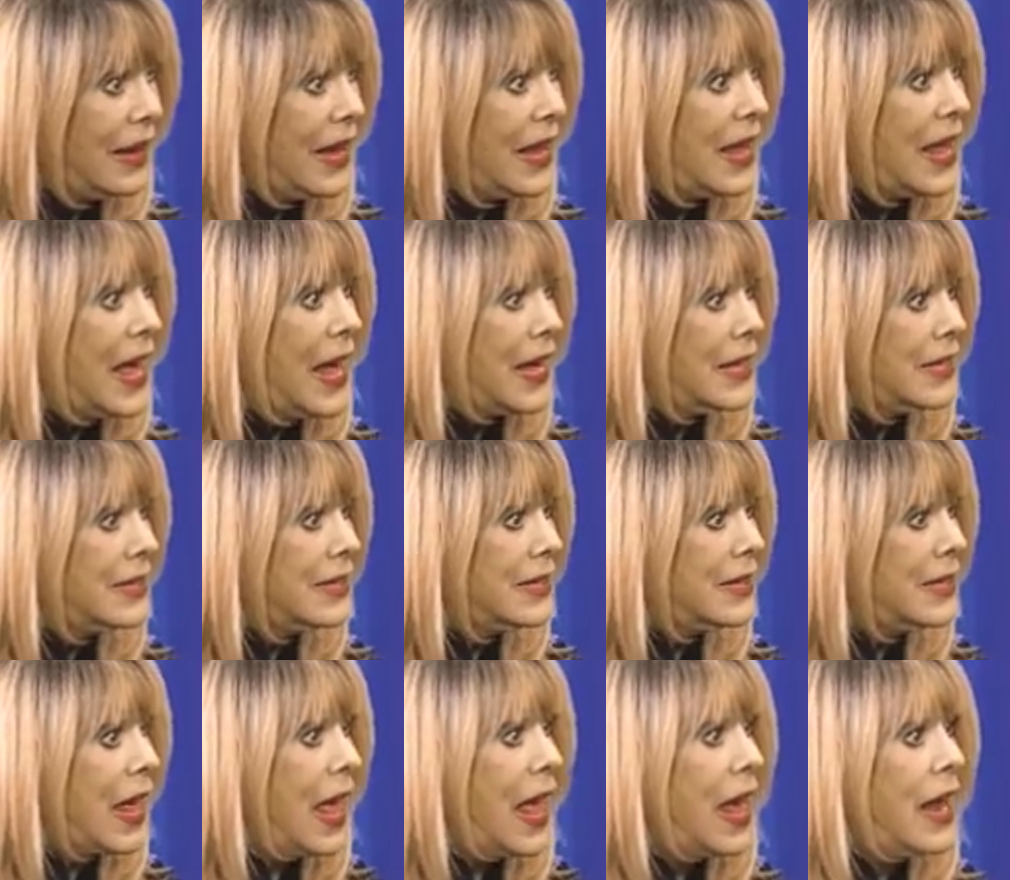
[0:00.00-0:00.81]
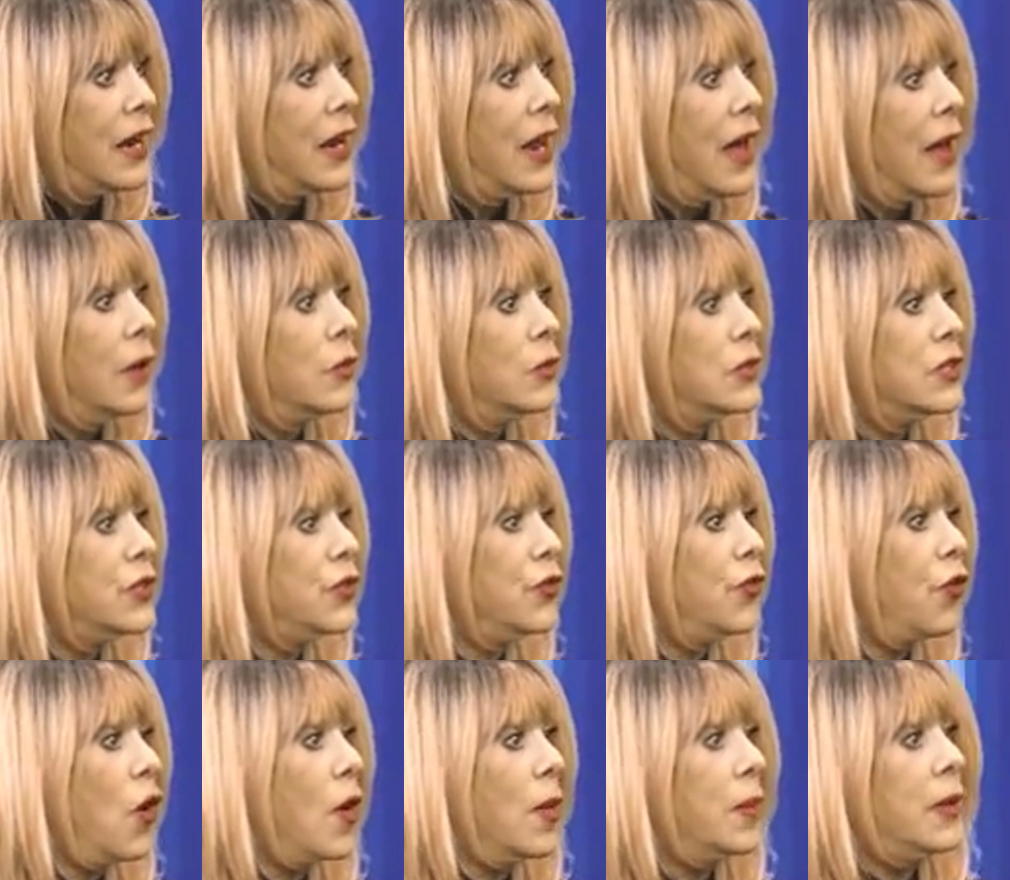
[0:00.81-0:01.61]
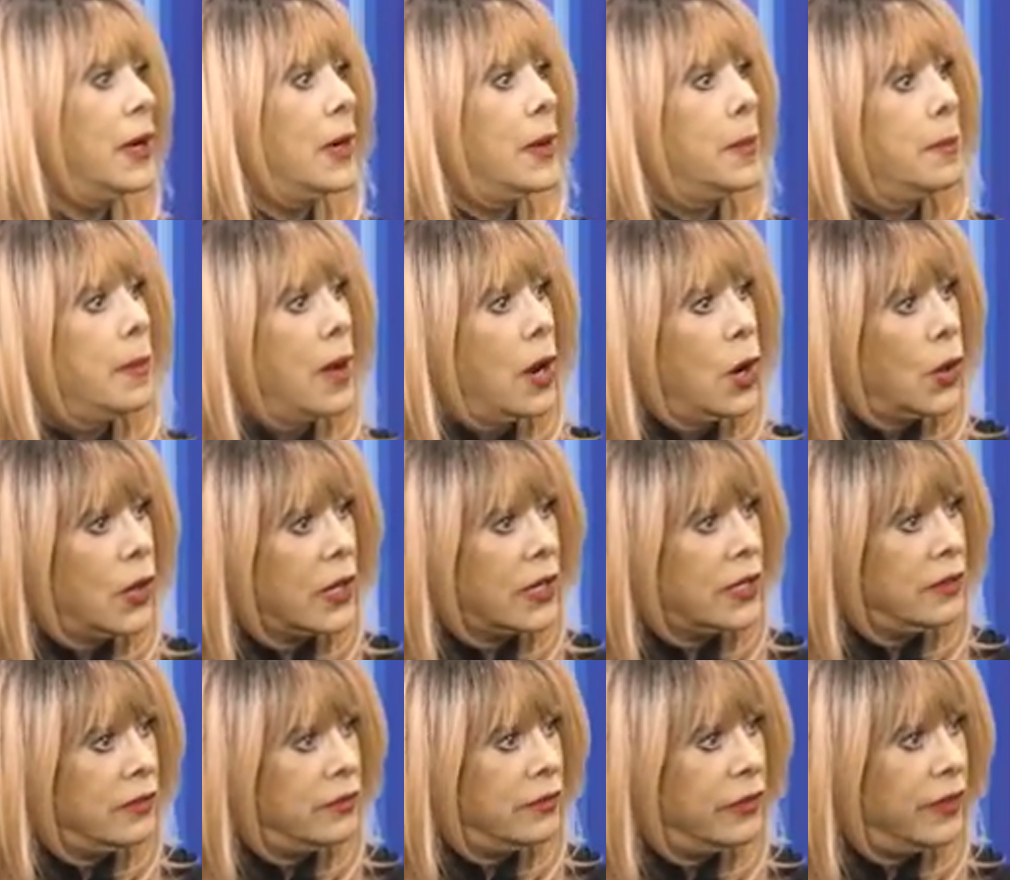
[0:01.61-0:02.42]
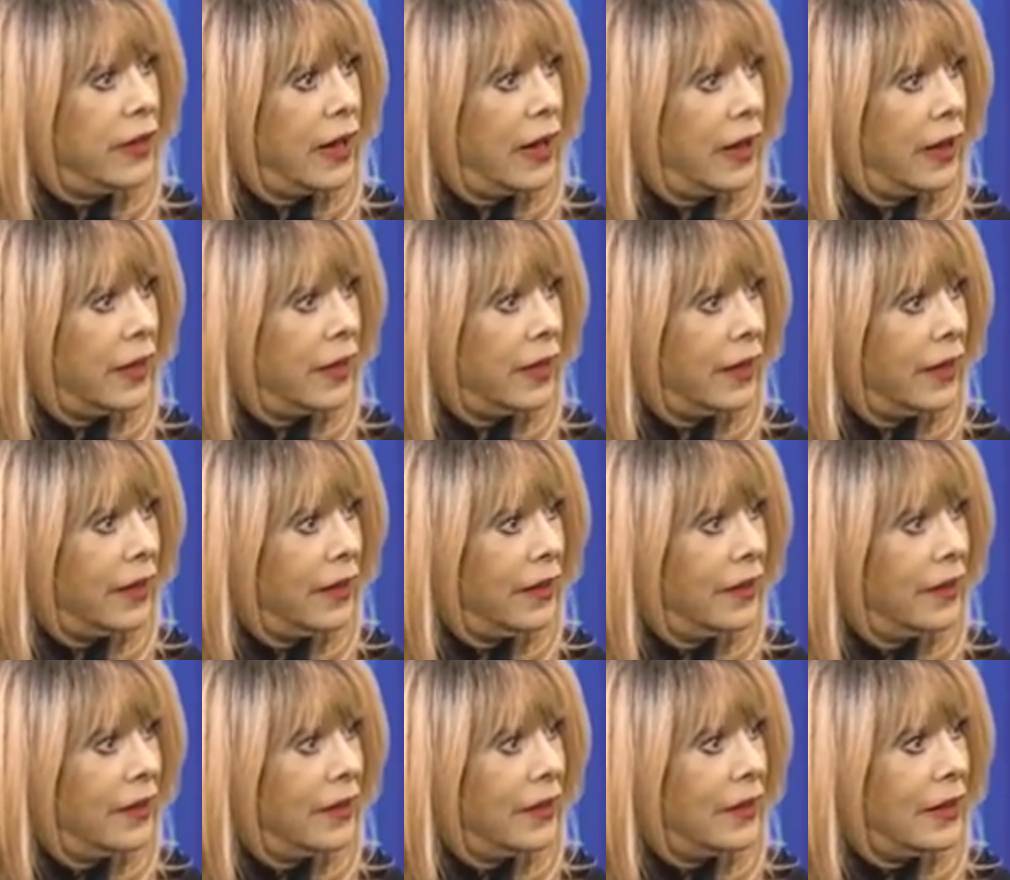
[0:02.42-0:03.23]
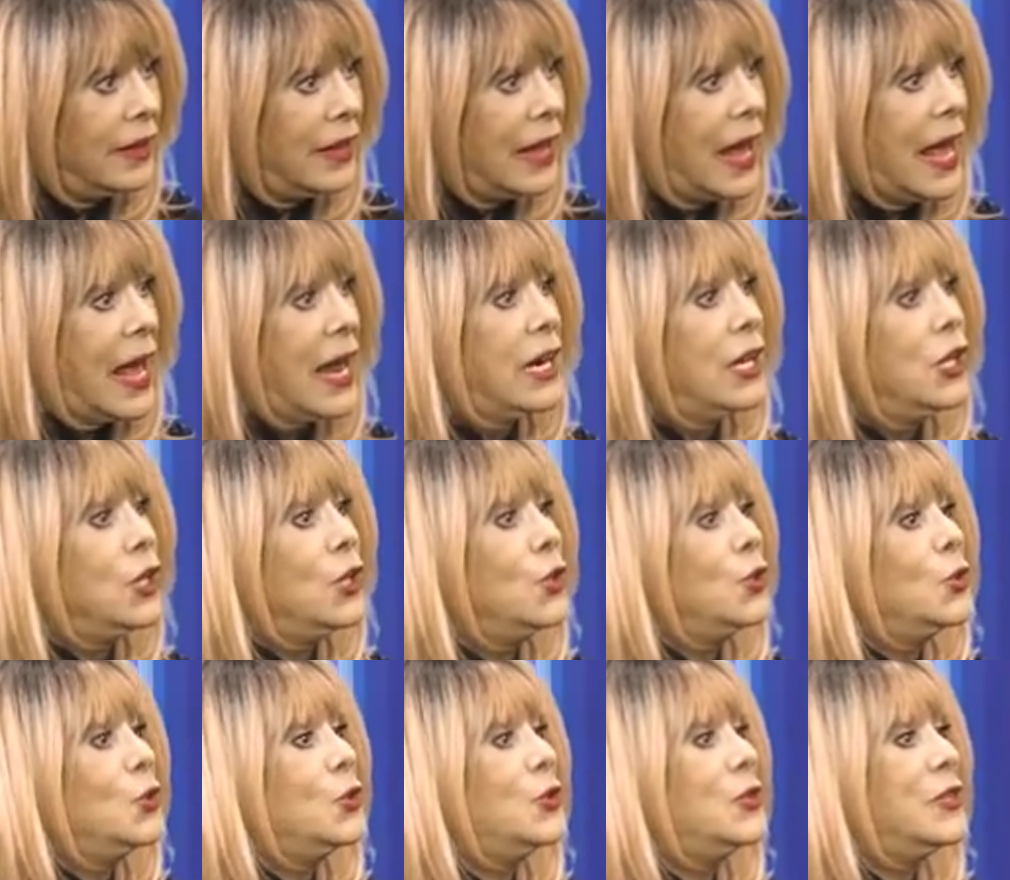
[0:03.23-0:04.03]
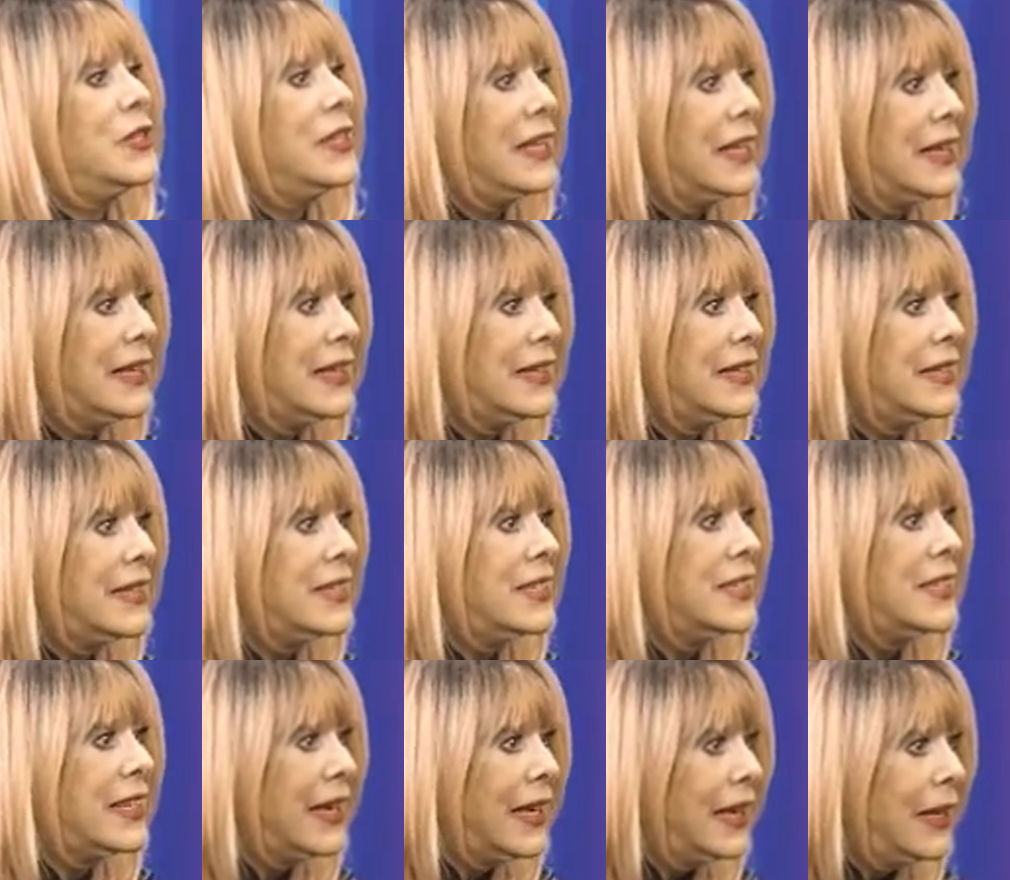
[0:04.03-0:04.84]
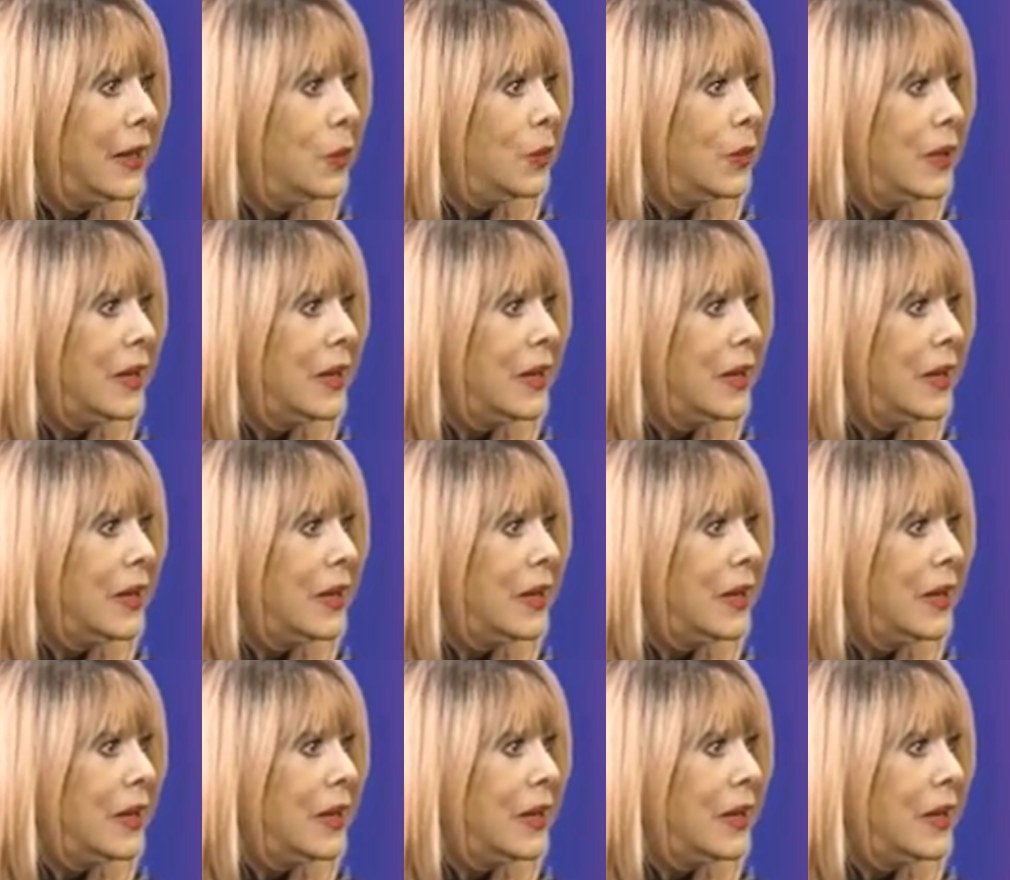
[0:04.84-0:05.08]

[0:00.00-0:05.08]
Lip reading: Yes, and I was from an American father and a New Zealand Kiwi